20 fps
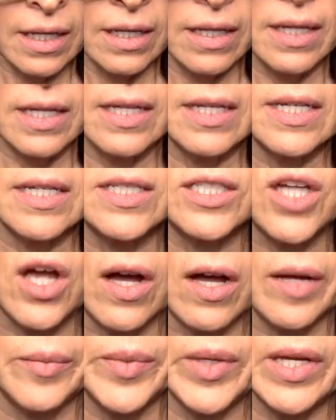is
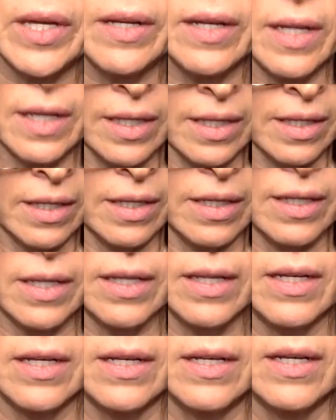common
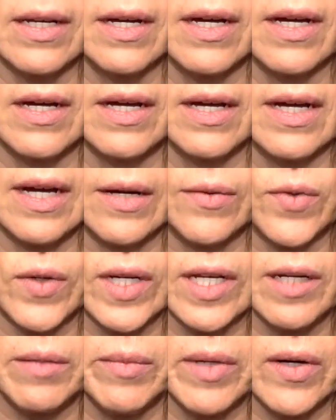in African
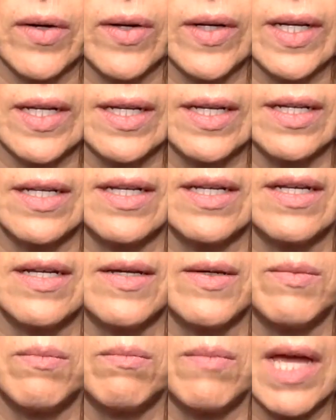American
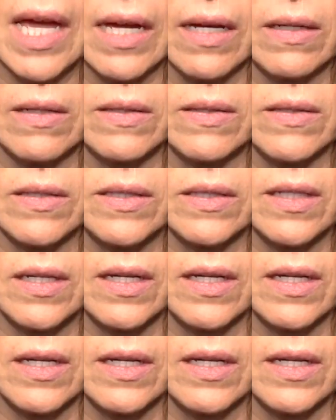males,